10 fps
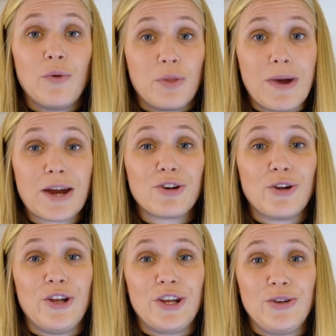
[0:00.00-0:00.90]
With
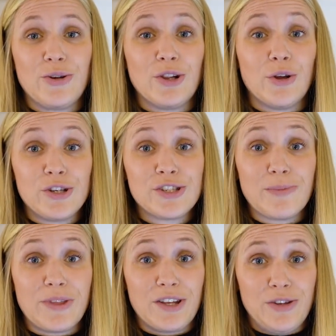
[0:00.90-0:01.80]
microlearning, you can learn
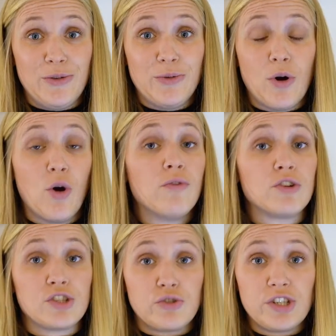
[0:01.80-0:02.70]
something new over
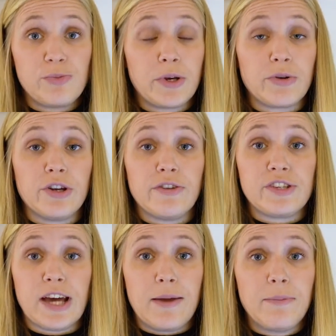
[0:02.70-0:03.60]
a stretched period of
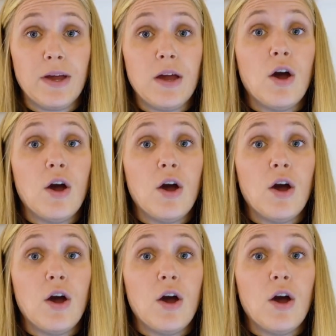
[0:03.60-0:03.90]
time